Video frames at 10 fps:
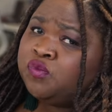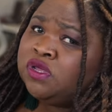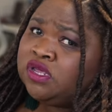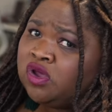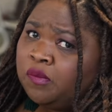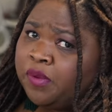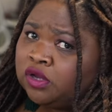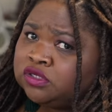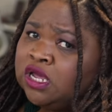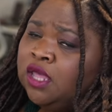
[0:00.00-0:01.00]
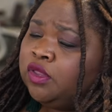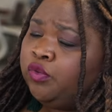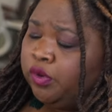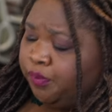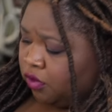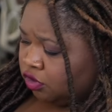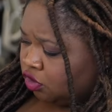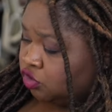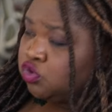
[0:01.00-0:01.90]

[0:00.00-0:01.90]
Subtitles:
we hear about, that we report on.